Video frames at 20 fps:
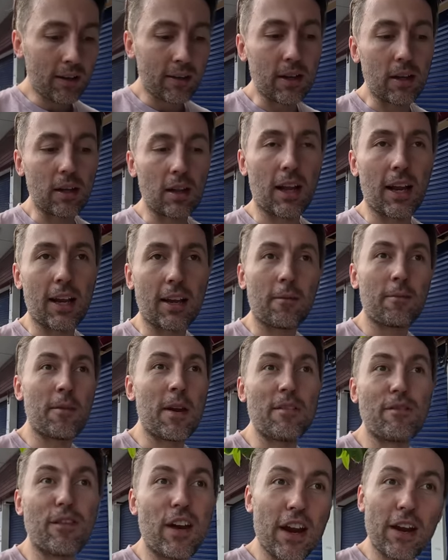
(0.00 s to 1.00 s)
they'll like
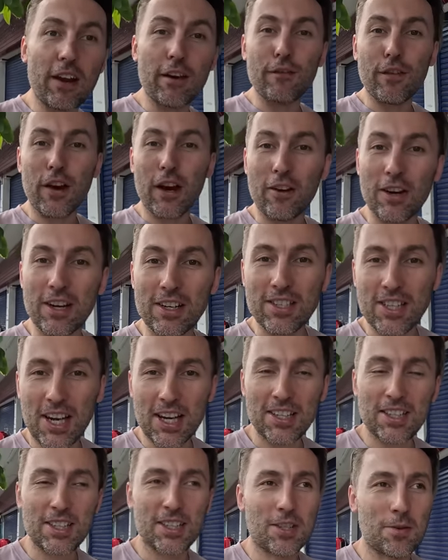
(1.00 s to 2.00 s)
be very very
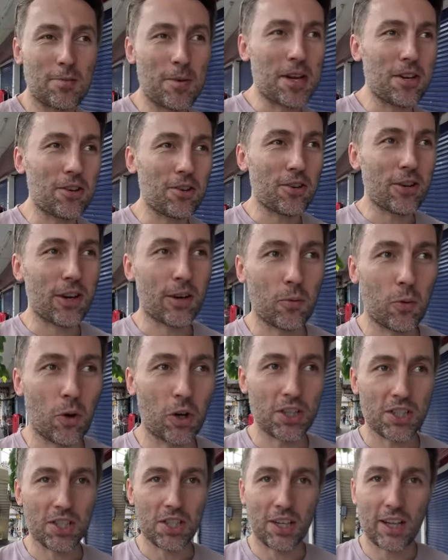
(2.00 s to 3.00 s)
excited to meet you and
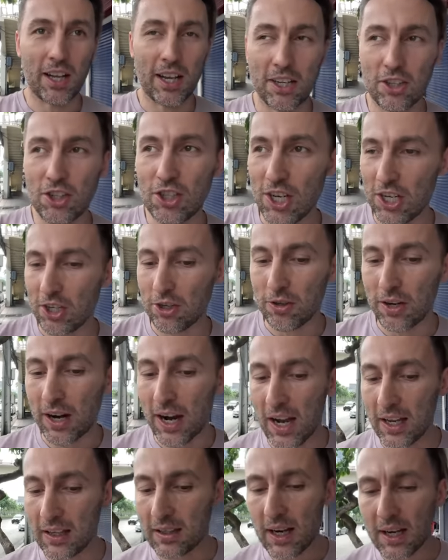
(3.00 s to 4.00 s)
want to like shake your
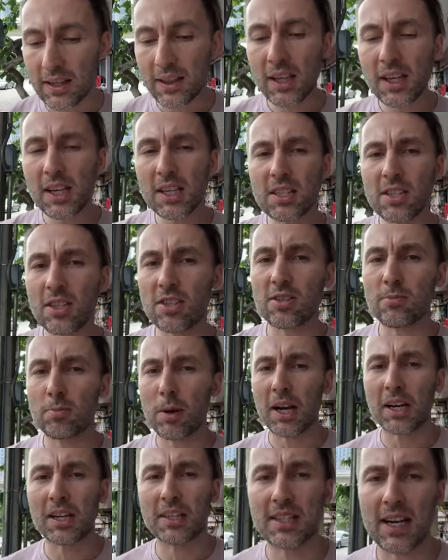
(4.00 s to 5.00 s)
hand i think it's because
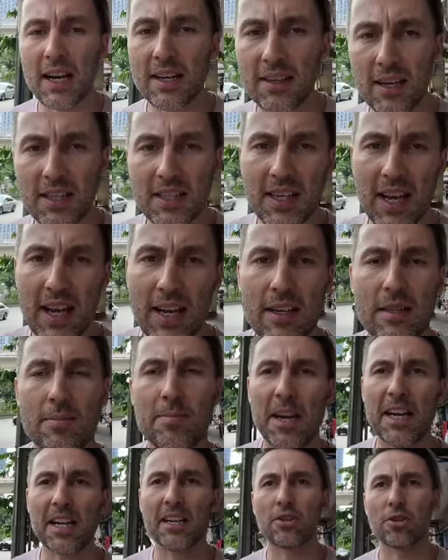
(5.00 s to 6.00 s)
pakistan doesn't get as
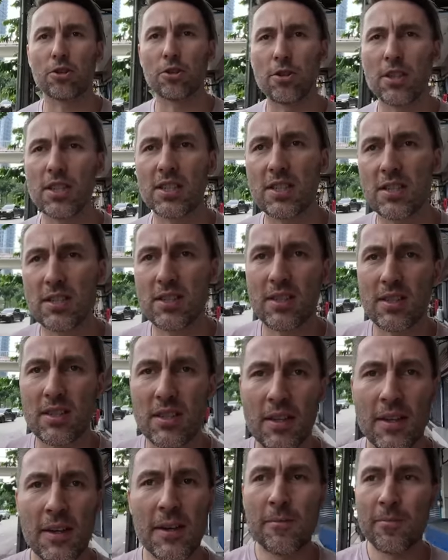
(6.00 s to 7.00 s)
many tourists
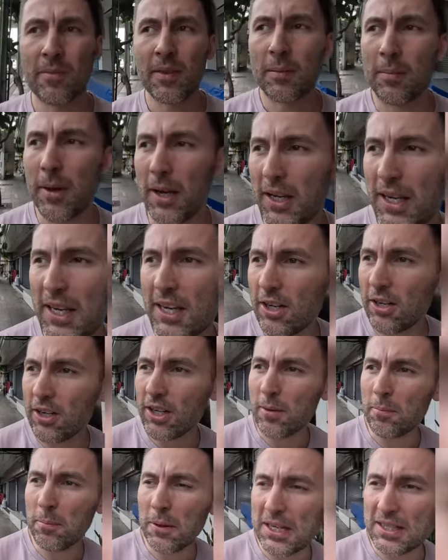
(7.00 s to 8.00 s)
but here
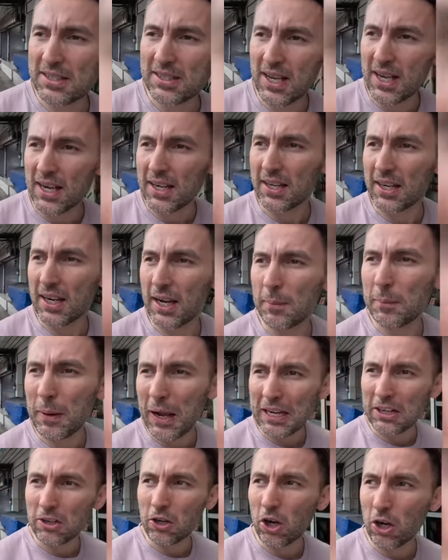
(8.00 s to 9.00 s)
in a place like uh,
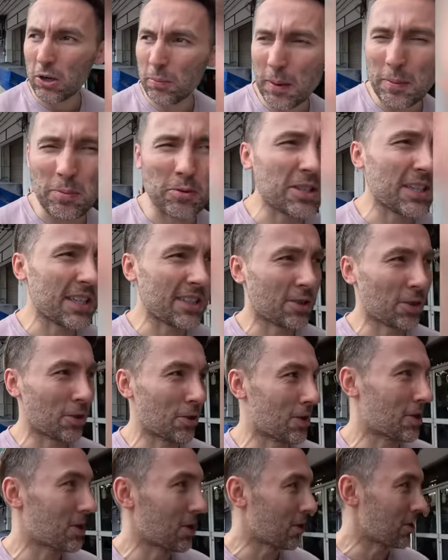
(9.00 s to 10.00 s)
Bangkok, people see
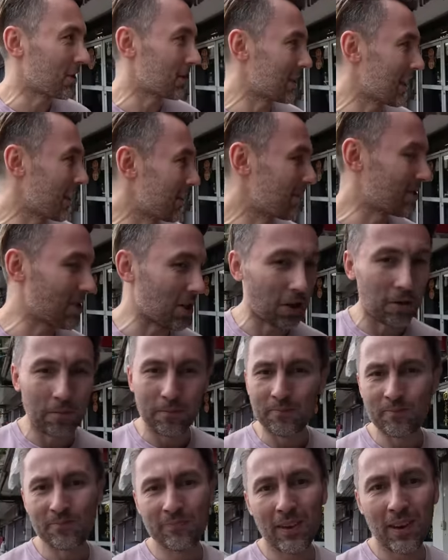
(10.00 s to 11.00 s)
tourists all the time, so
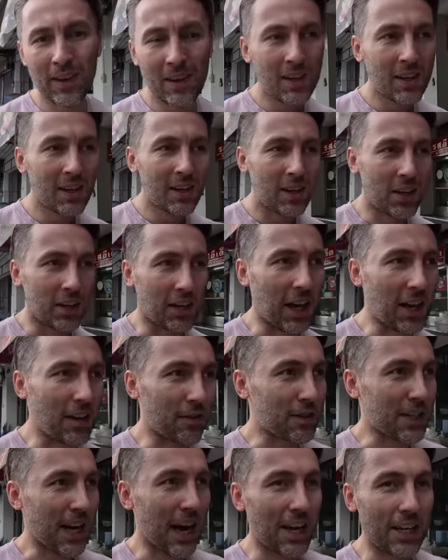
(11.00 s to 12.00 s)
they're kind
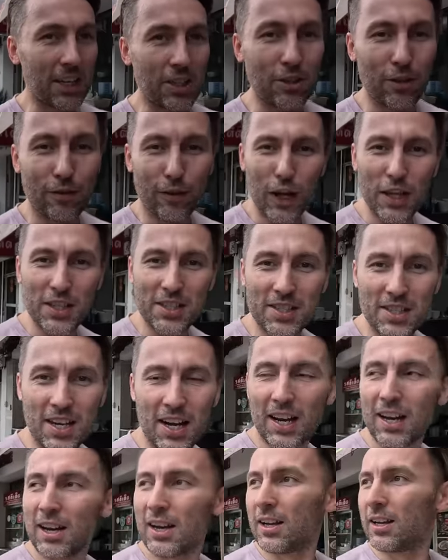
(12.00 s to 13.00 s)
of tired of us,
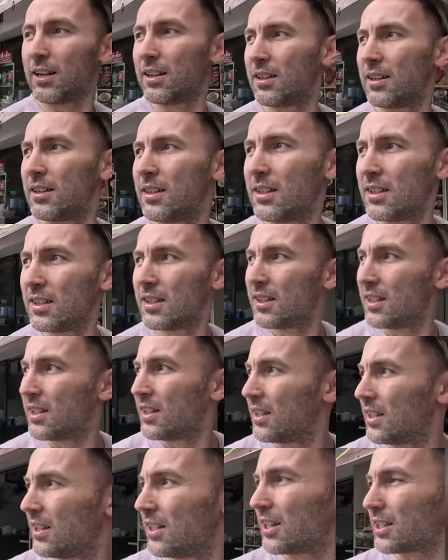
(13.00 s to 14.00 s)
uh,
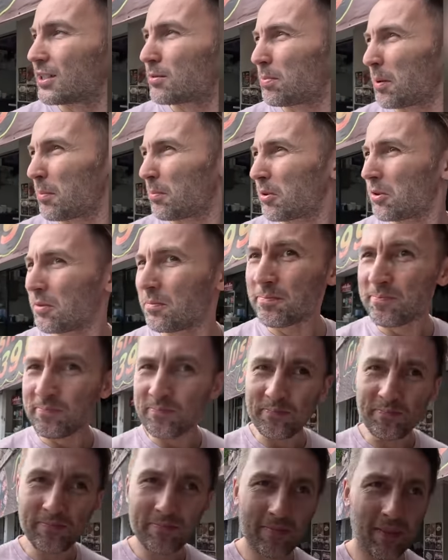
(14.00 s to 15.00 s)
us people
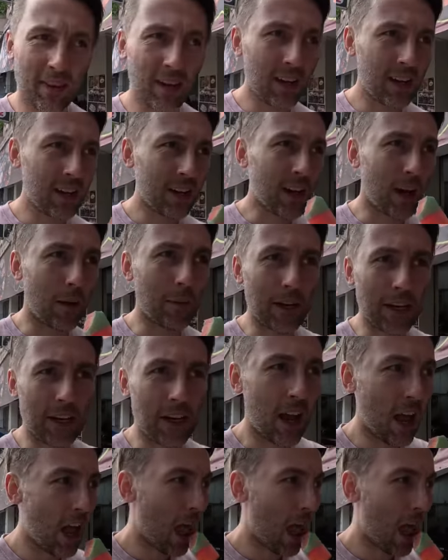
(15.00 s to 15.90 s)
coming.